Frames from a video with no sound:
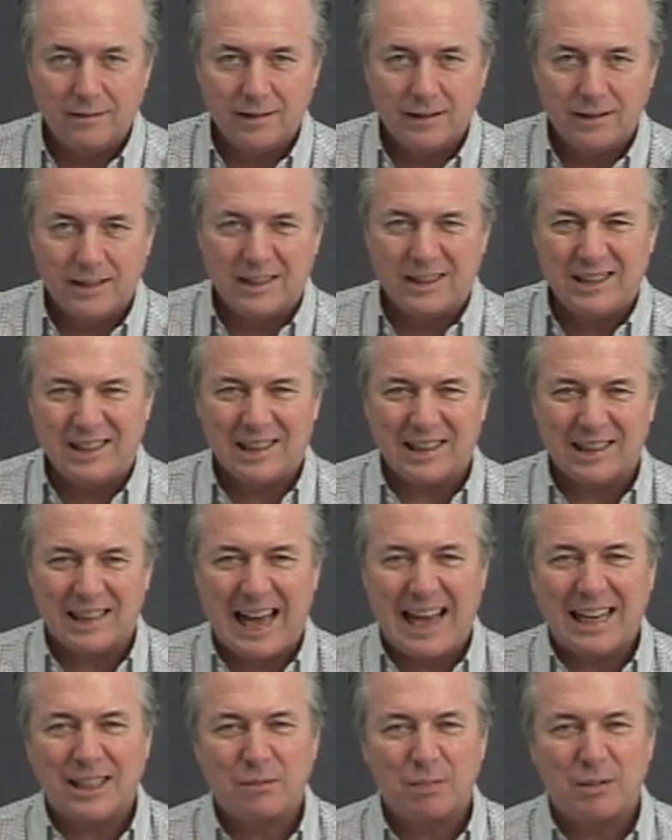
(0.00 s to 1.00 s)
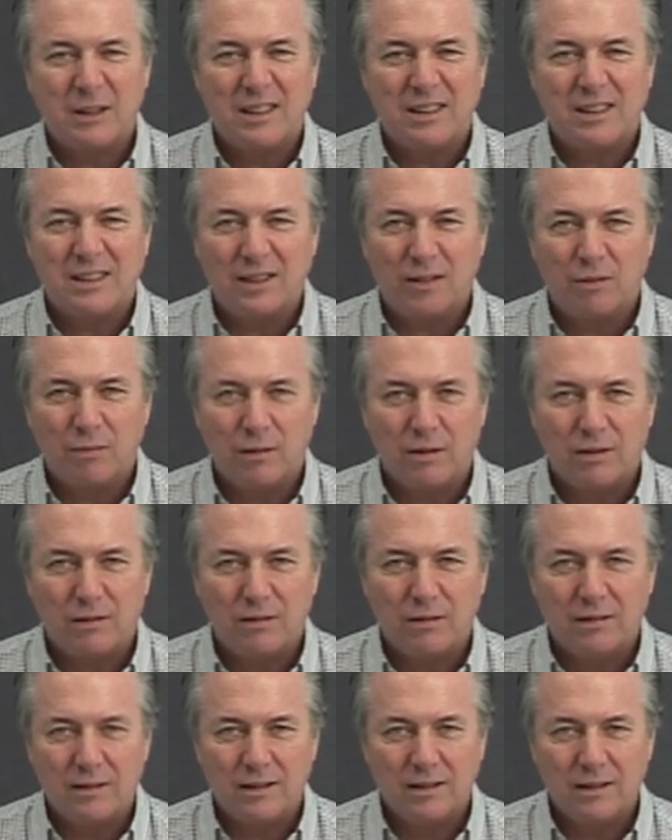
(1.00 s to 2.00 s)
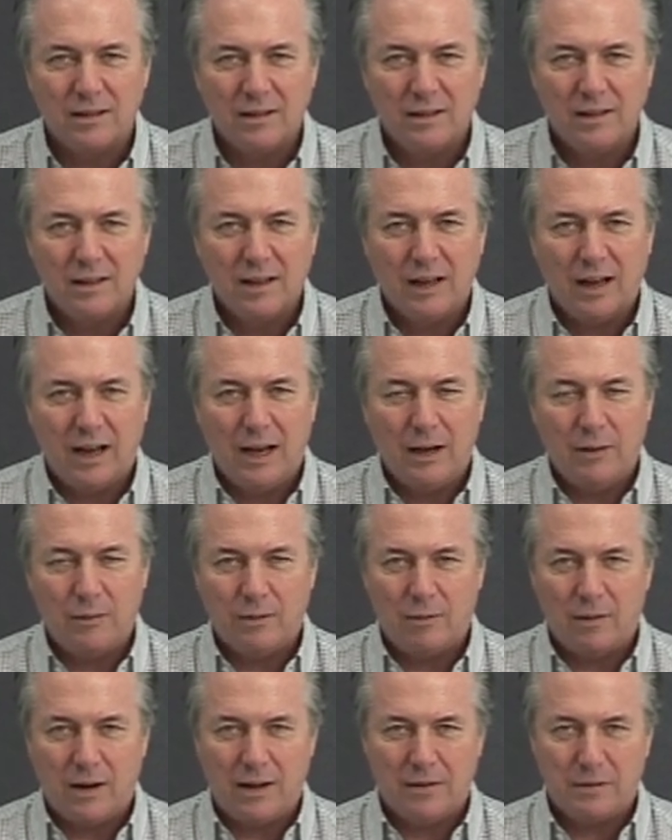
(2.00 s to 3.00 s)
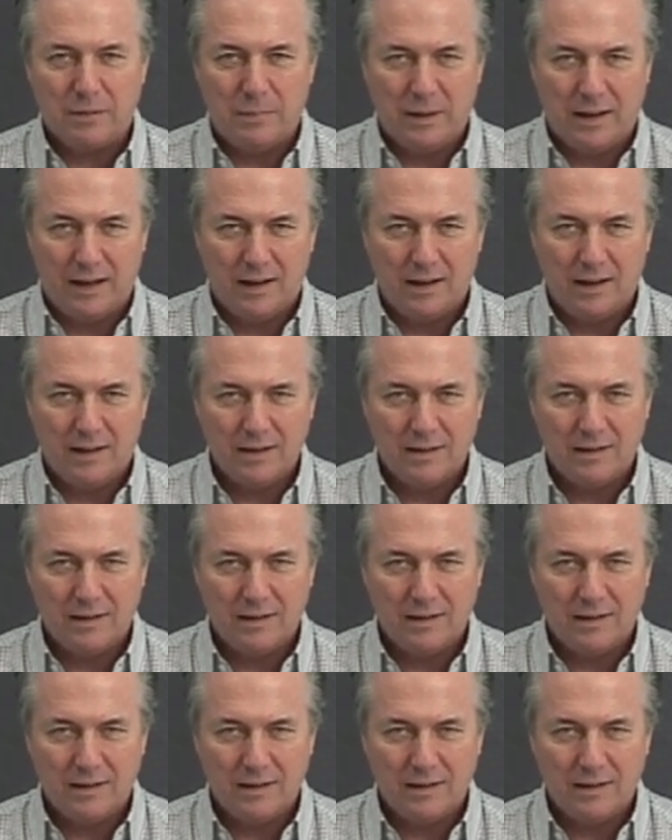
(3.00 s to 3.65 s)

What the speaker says: This is the last place in the world I would rather be.